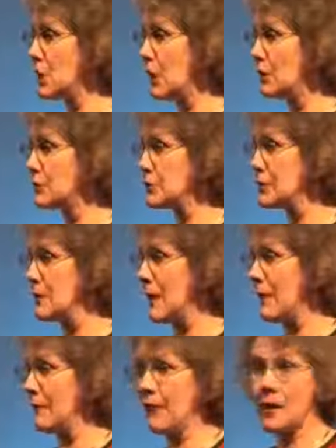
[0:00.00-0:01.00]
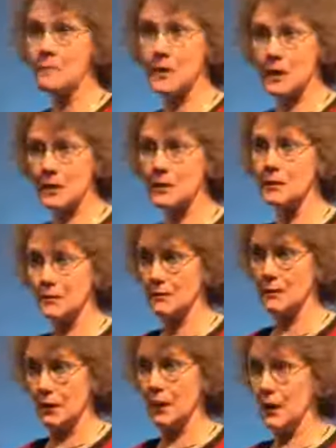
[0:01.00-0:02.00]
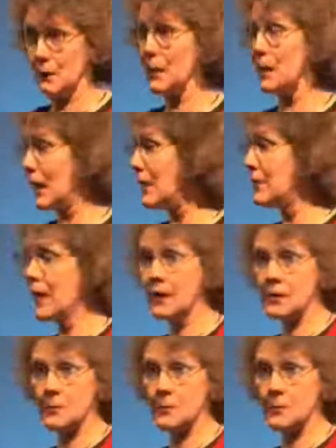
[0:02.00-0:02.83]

dollars in about five minutes? Anybody had that